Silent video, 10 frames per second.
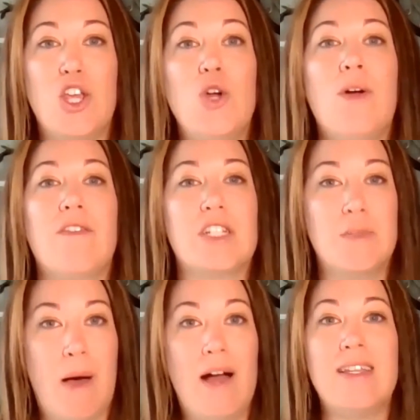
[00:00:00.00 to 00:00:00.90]
You are
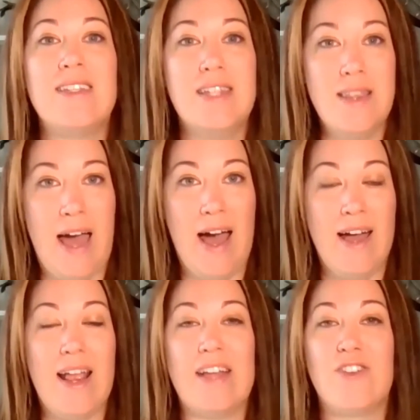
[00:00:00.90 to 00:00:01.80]
responding to
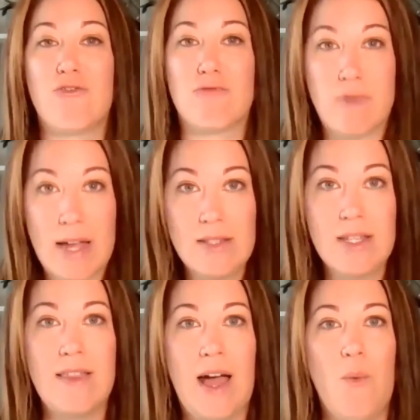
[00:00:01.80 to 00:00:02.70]
that and
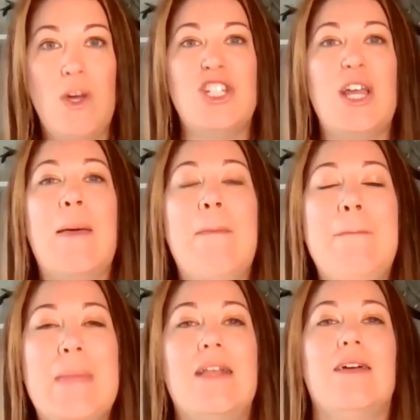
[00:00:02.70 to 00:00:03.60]
granting that wish
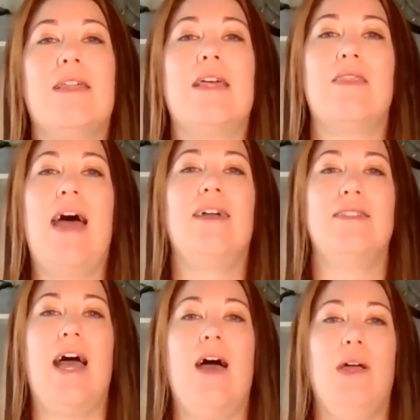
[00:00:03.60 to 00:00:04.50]
immediately. That's
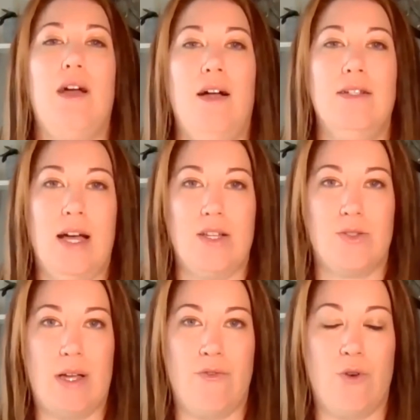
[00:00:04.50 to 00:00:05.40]
how it contacts
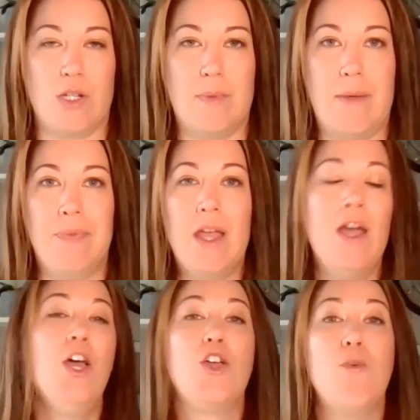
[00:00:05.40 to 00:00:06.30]
reinforcement.
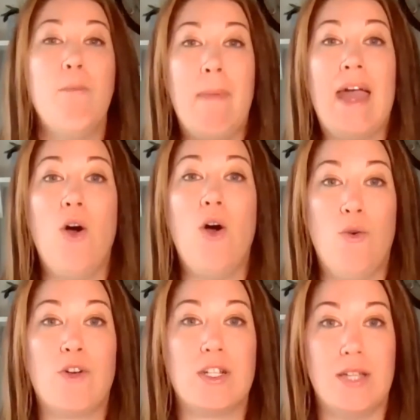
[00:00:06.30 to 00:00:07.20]
You may
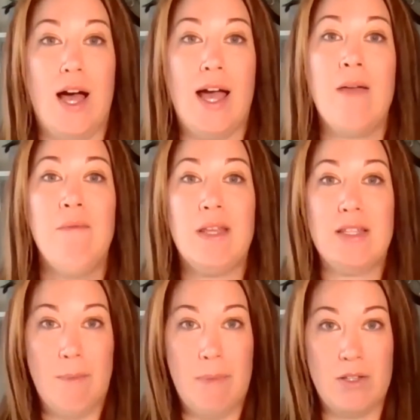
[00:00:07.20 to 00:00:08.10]
over time need
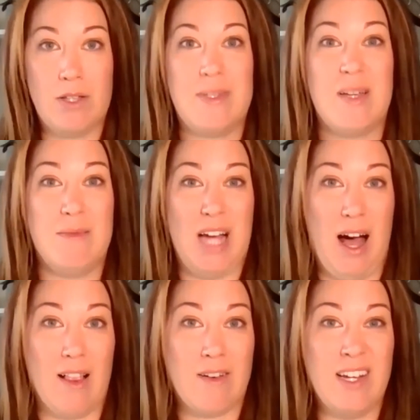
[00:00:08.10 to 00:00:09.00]
to build up some
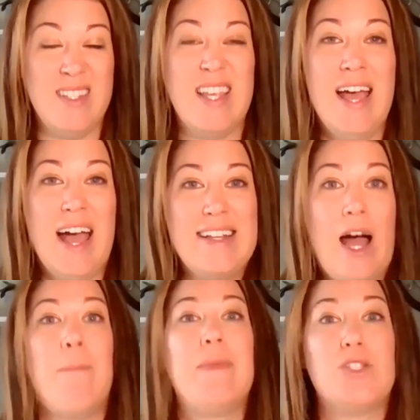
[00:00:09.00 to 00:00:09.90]
tolerance and
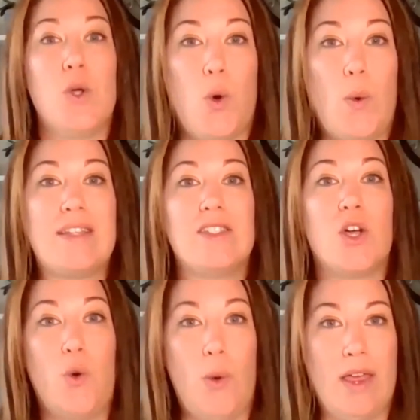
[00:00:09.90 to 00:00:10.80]
not be so quick to
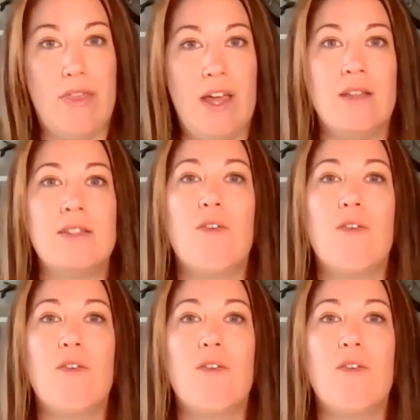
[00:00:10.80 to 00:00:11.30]
quit things.